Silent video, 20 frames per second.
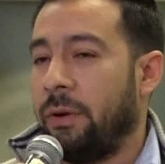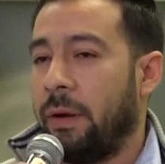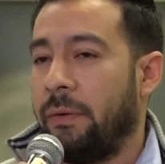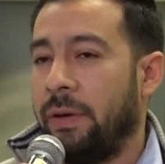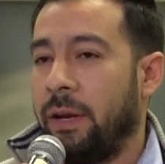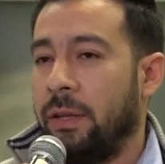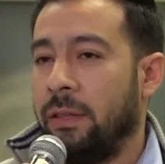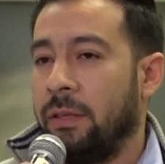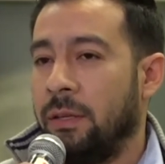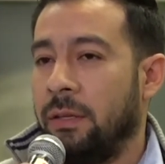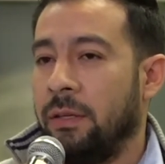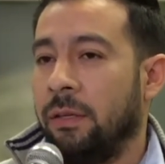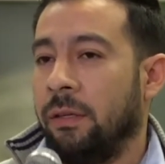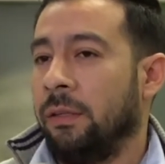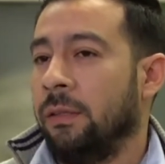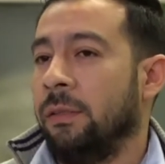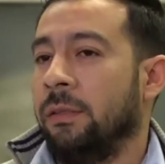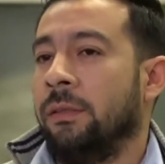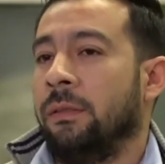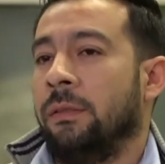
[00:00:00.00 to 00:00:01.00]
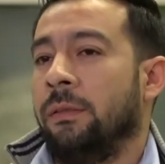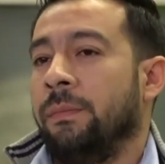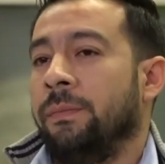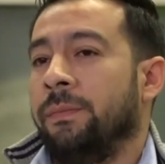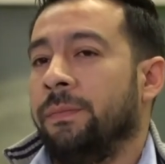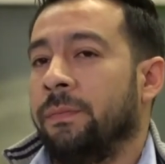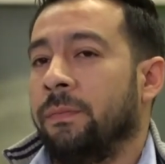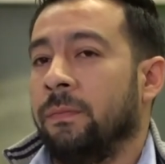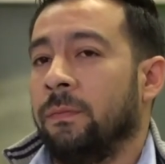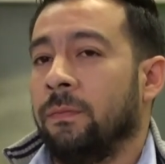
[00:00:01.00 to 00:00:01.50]
about it.
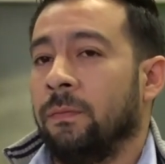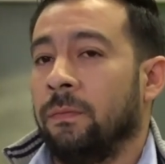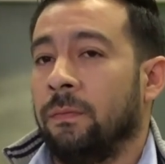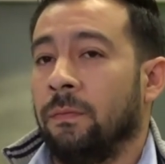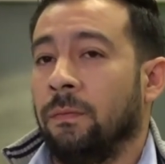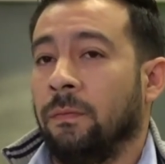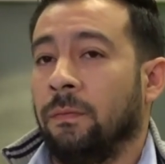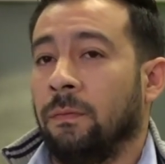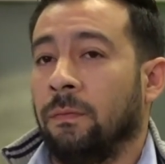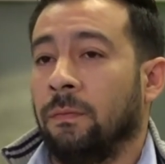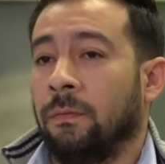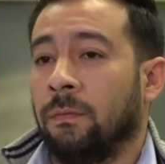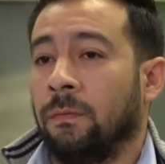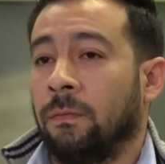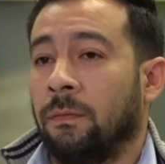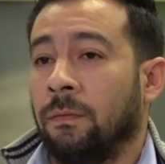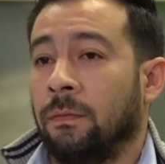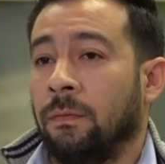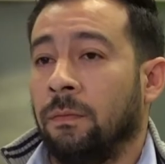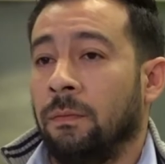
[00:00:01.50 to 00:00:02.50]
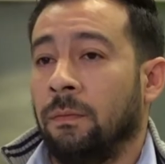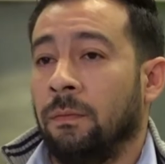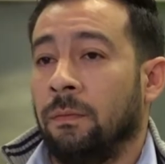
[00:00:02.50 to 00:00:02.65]
I'm not sure I caught